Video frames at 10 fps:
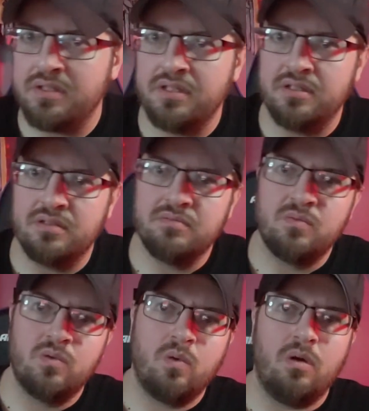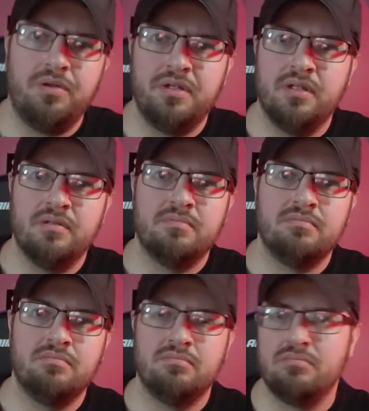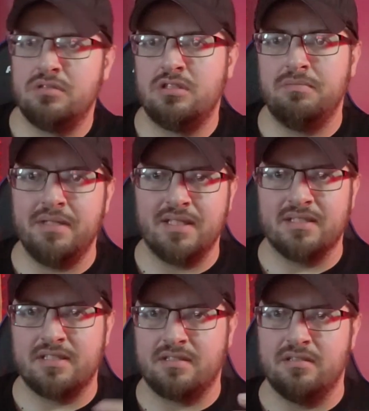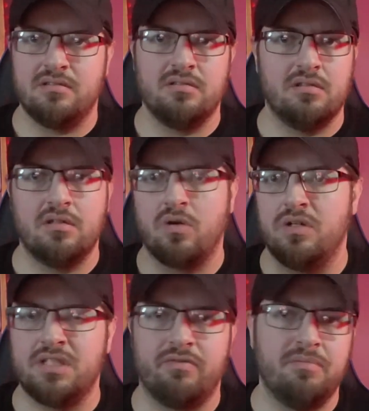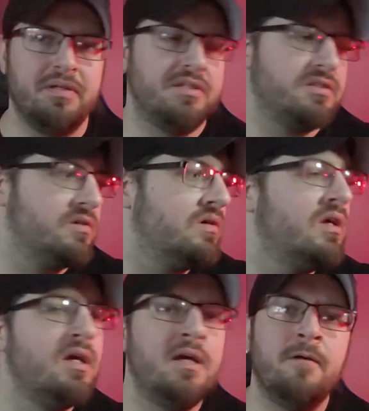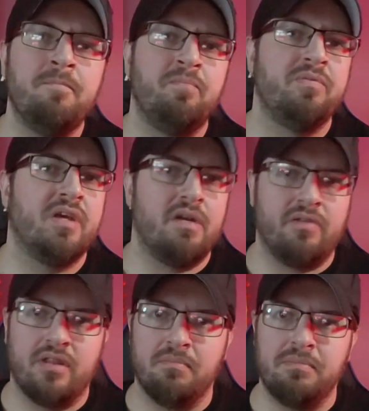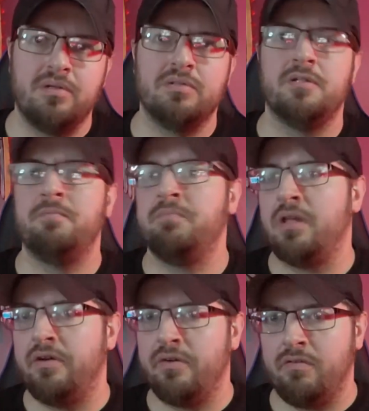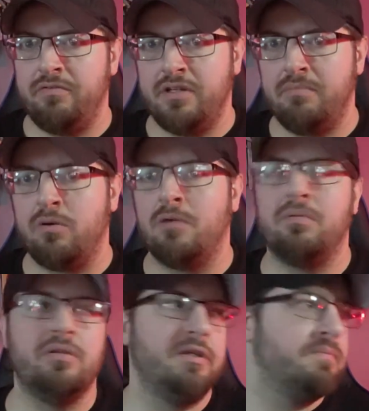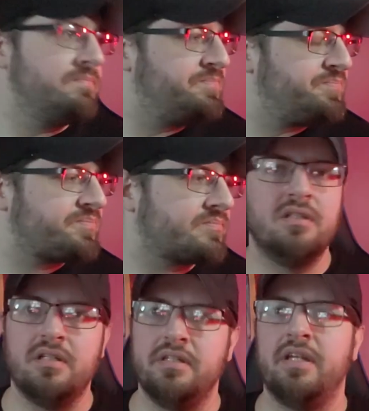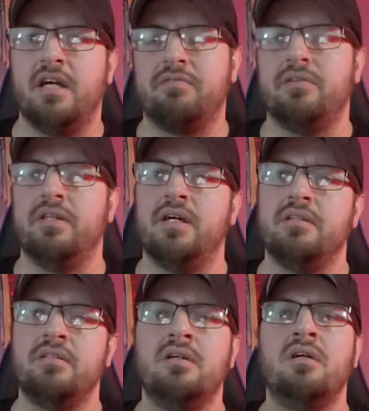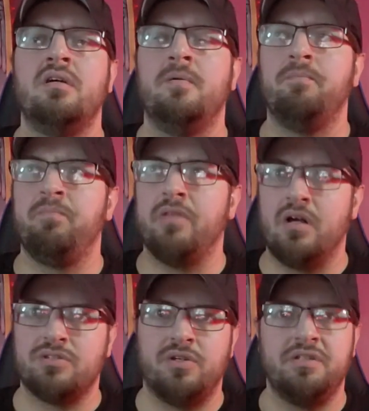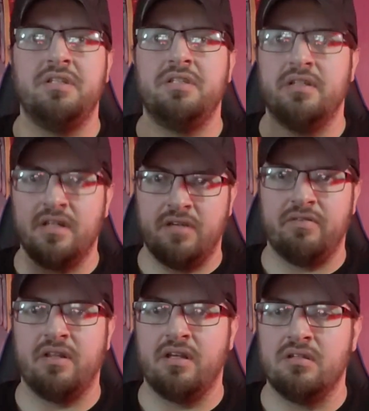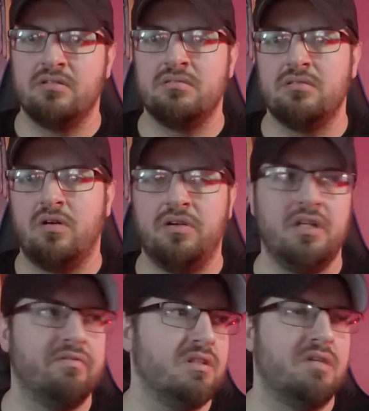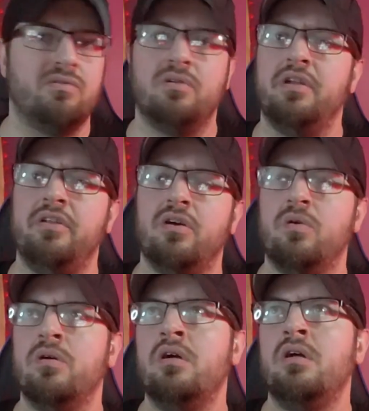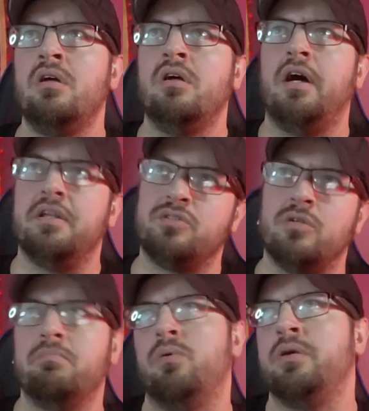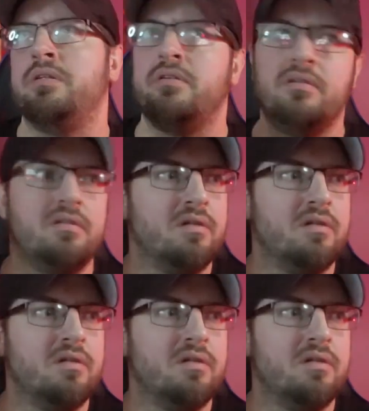I want the quality to be consistent across every piece. So get everything built, get it all fitted properly, and then after that I'll start detailing everything on an even level. And I know at a certain point,